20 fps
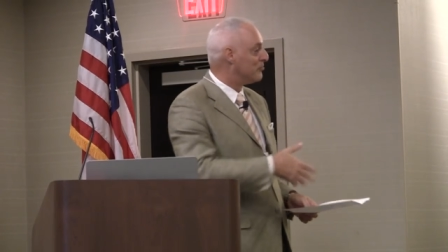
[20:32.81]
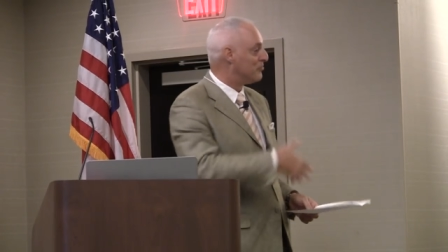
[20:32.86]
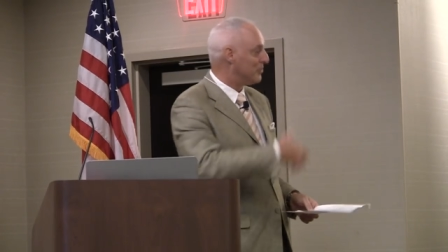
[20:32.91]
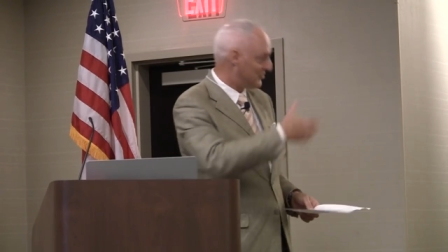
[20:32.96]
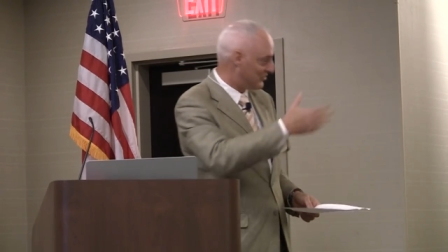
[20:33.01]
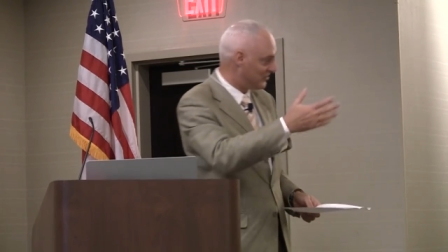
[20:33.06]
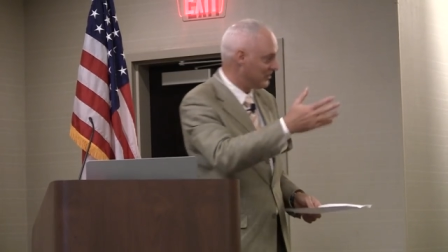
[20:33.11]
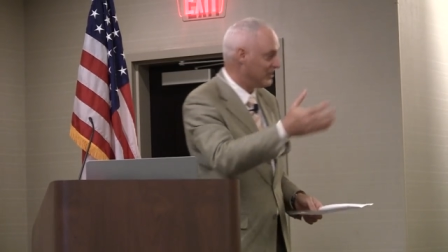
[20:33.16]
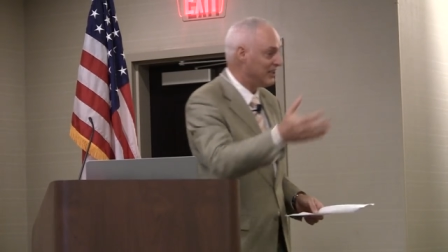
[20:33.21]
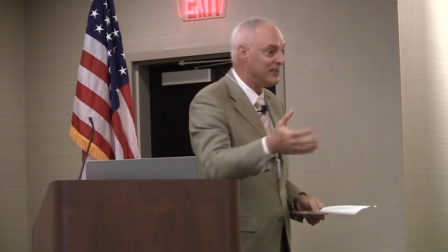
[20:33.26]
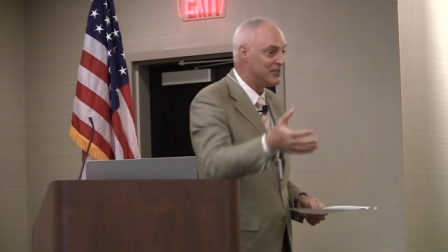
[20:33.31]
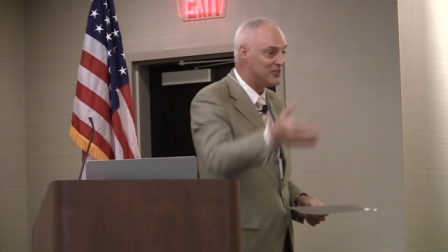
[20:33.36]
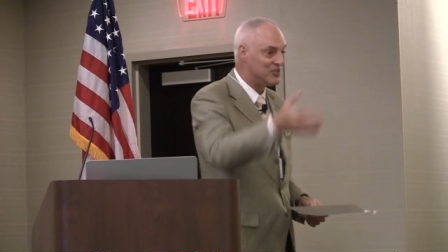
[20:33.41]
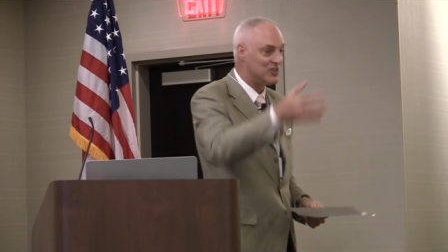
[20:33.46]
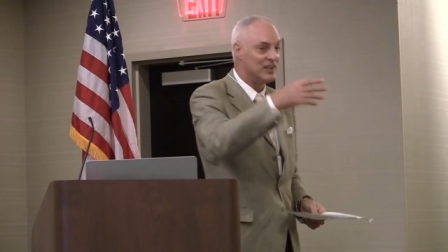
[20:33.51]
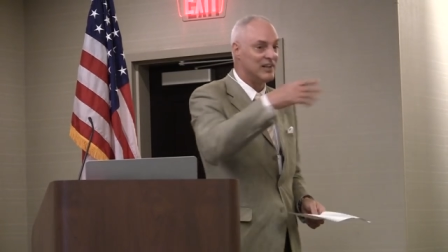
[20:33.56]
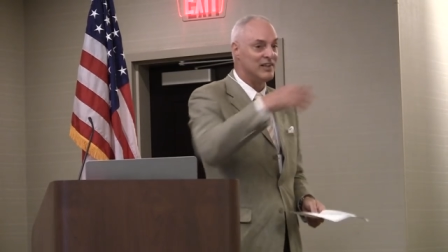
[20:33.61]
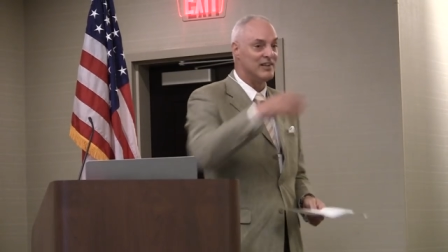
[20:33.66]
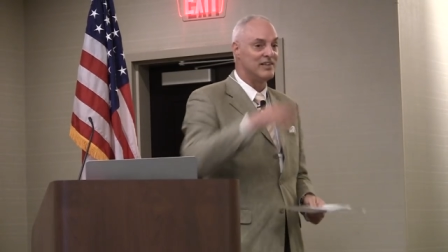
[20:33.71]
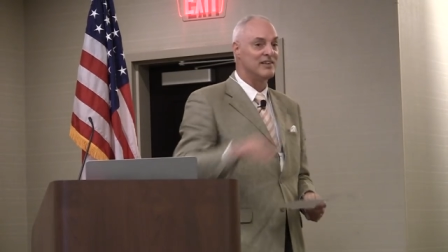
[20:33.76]

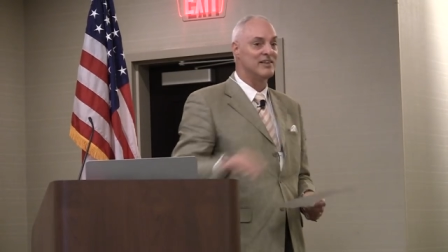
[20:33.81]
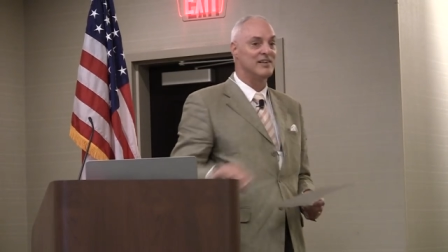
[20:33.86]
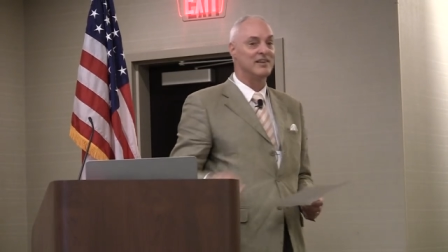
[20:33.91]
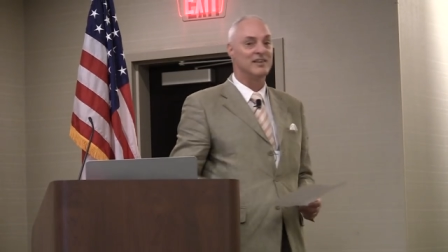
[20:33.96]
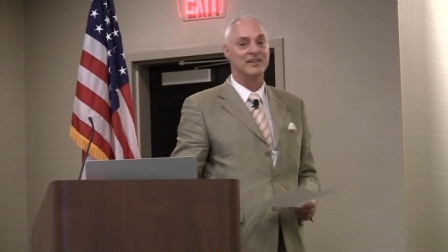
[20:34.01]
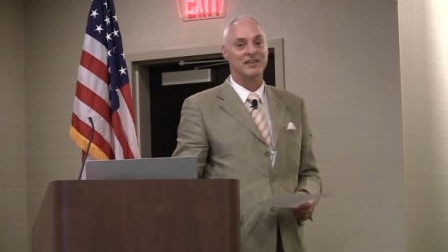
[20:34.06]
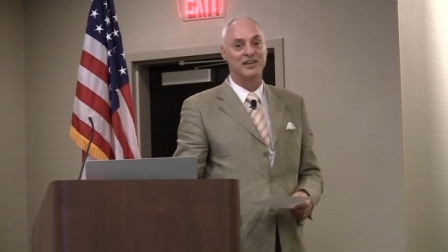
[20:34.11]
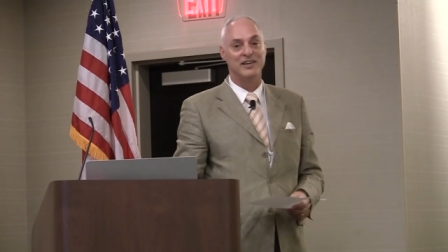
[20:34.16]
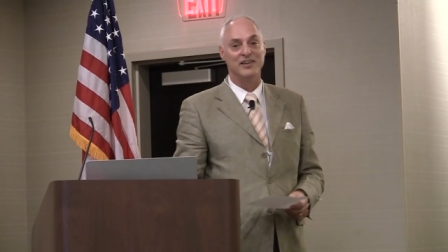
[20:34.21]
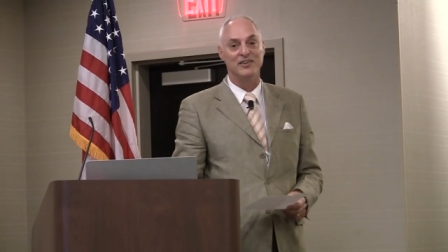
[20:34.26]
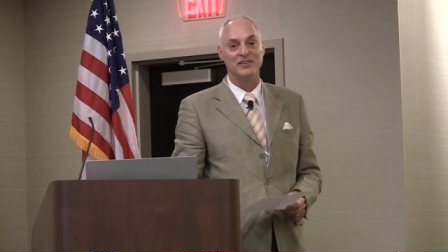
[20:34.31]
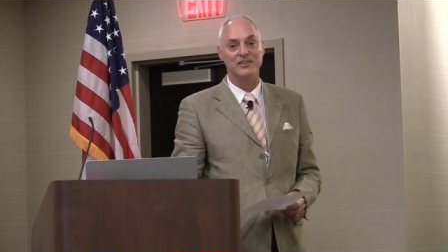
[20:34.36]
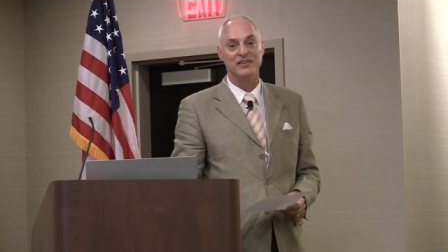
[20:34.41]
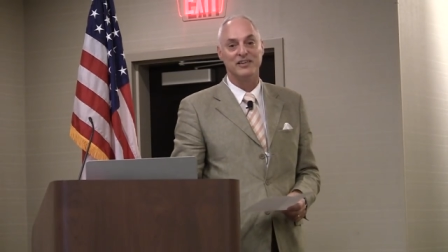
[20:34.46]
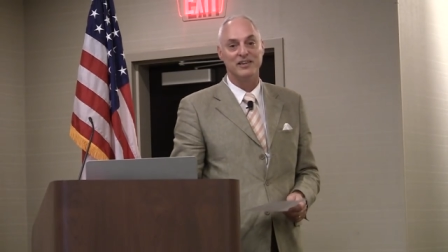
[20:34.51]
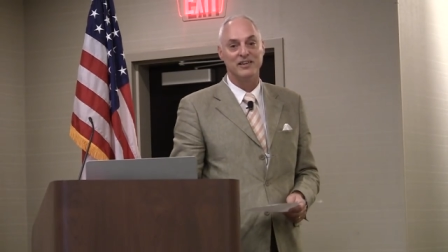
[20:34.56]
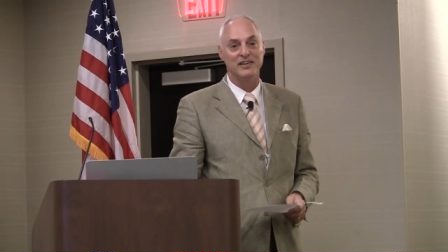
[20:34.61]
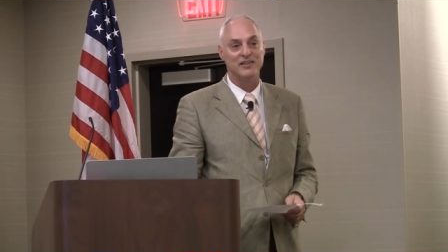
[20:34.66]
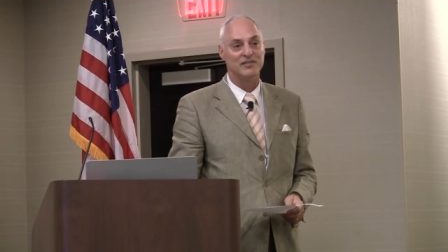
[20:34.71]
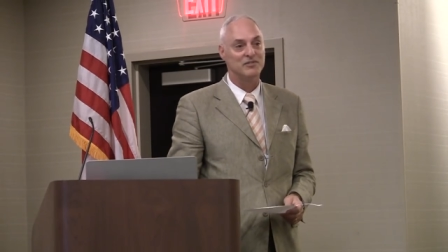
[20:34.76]
besieged and uh, killed
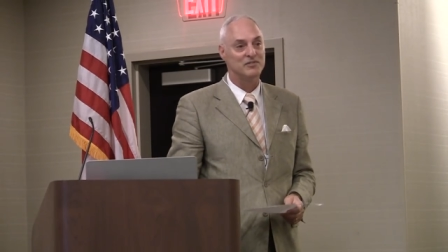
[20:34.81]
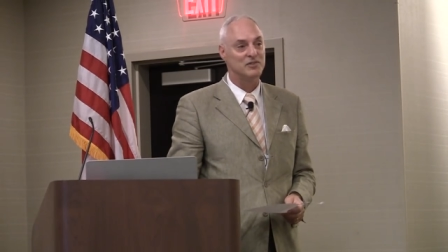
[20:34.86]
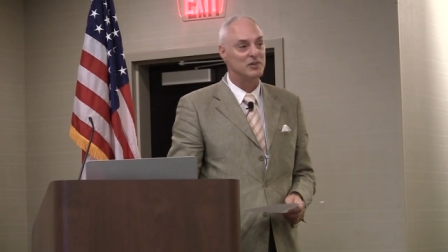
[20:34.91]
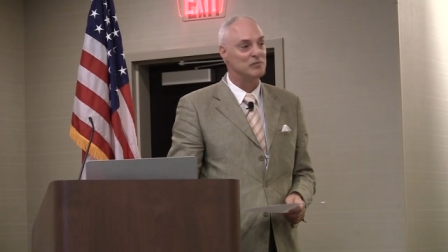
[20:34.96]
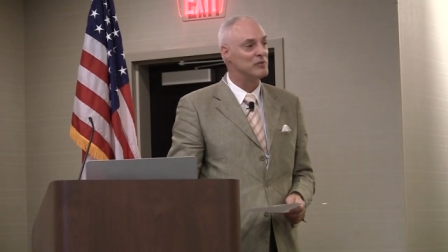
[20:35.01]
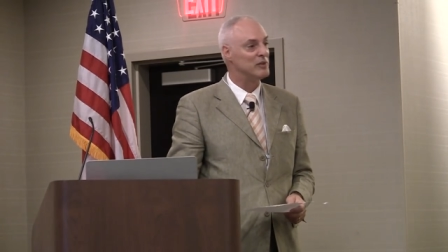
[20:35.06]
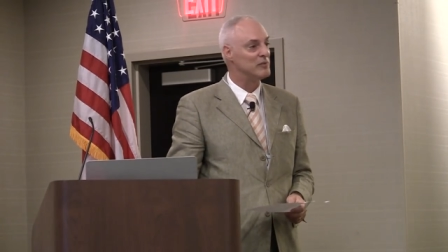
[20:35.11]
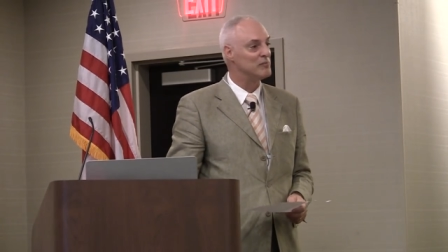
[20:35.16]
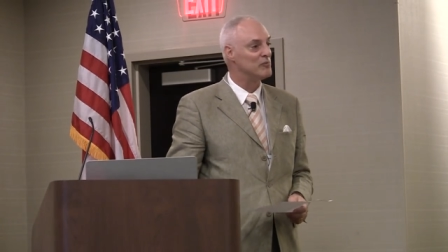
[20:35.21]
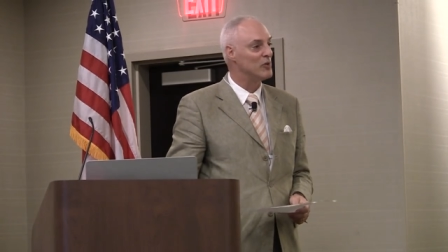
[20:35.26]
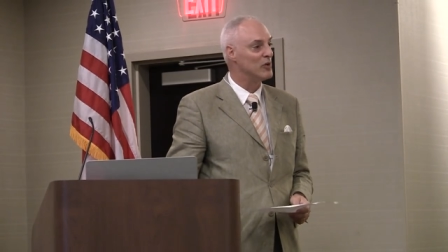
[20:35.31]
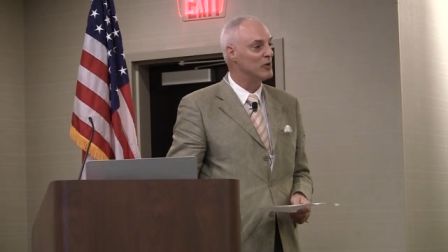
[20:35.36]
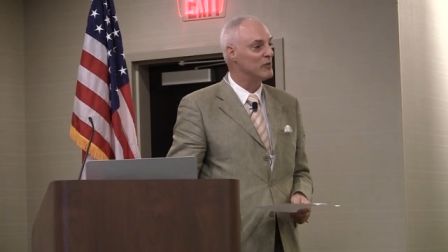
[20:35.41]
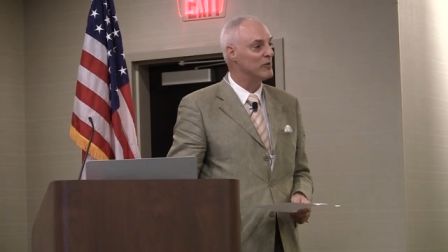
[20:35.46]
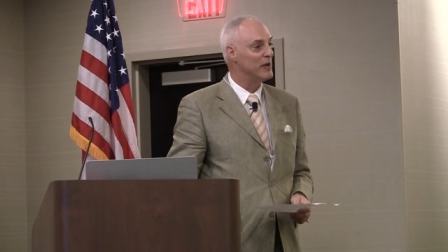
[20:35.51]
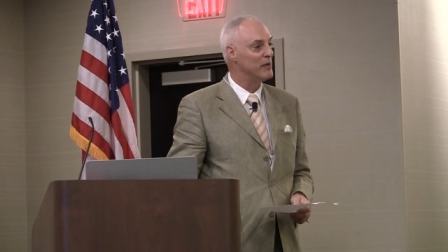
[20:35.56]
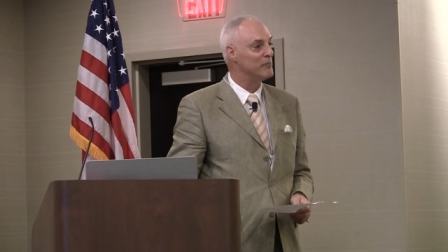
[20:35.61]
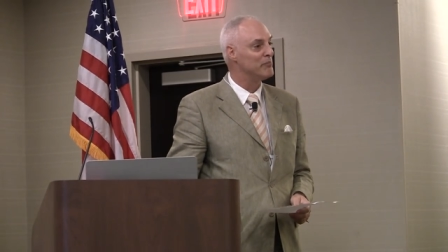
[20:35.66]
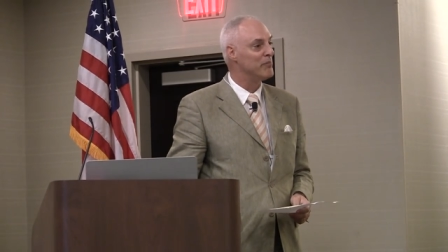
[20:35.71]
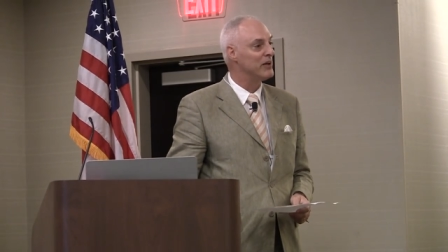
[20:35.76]
in a somewhat more
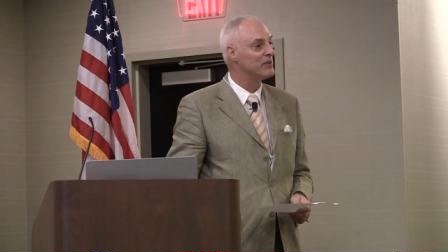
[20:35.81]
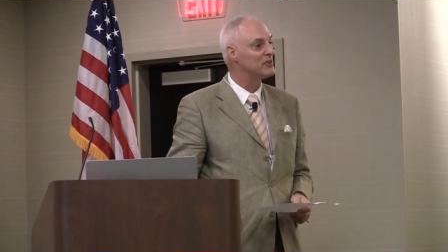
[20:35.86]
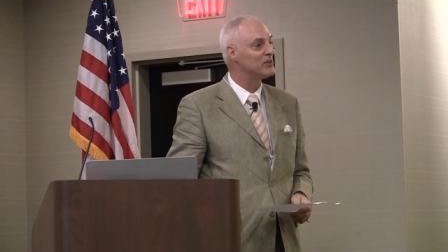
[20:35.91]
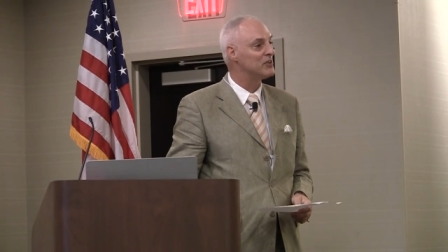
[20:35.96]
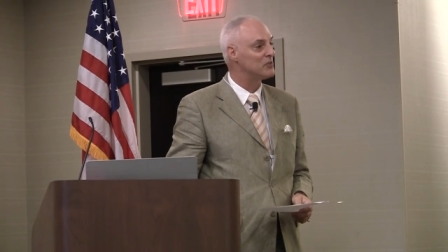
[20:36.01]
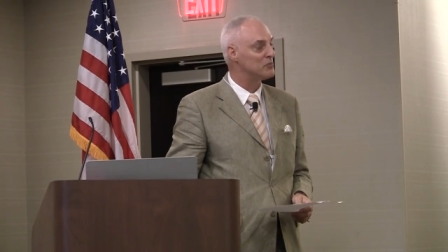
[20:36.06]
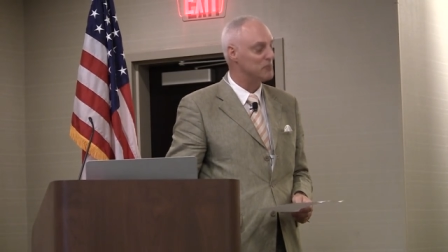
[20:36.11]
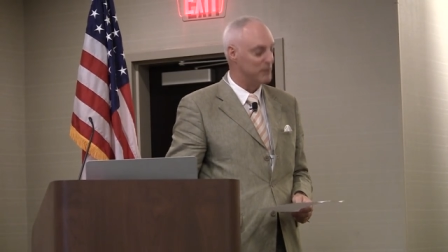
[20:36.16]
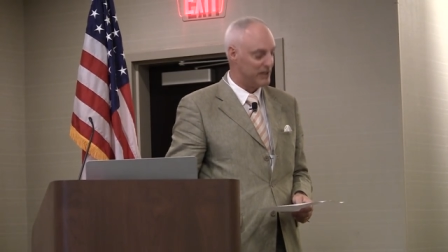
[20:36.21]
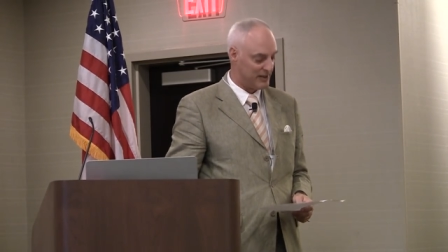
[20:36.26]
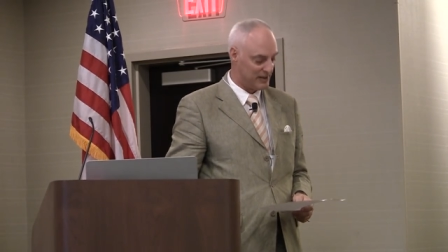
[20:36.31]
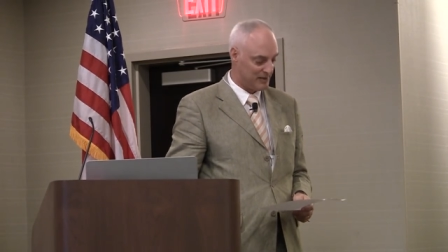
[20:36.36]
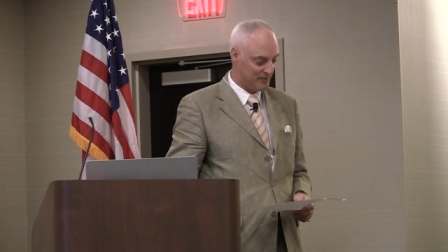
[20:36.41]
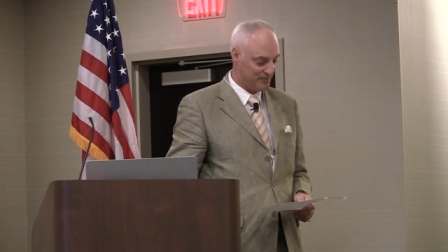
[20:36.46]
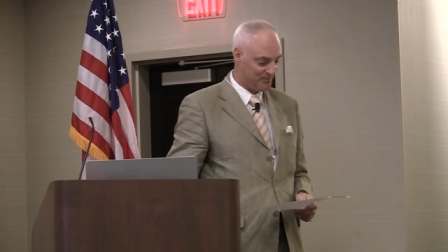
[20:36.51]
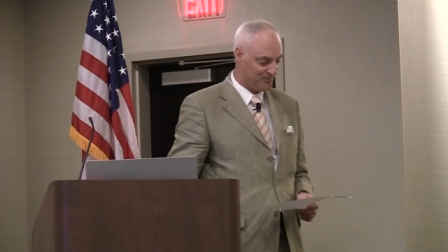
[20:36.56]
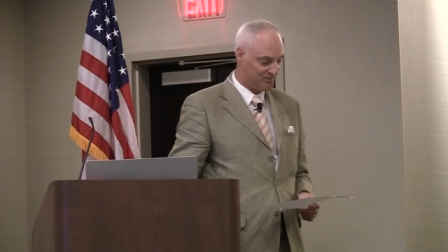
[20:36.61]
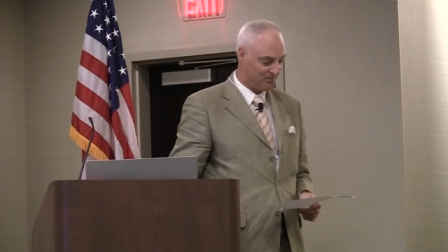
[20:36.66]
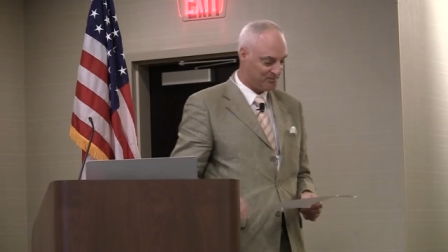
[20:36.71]
rambunctious manner.